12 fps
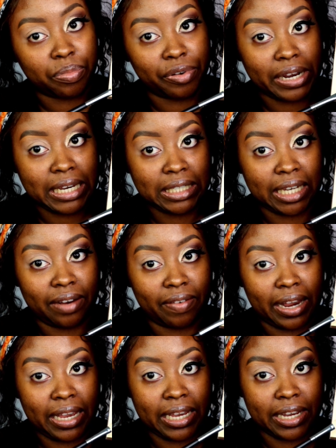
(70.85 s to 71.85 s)
pretty shade
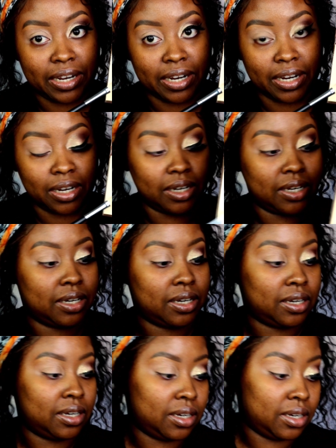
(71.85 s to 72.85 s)
right here.
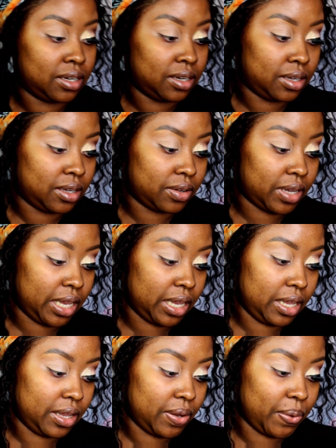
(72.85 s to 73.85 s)

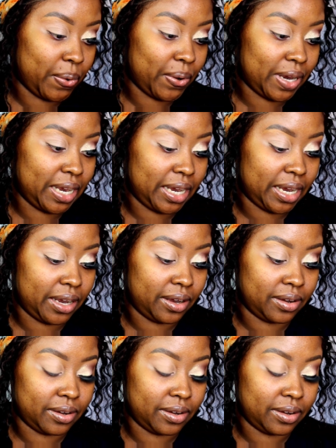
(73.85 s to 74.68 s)
Okay? Okay.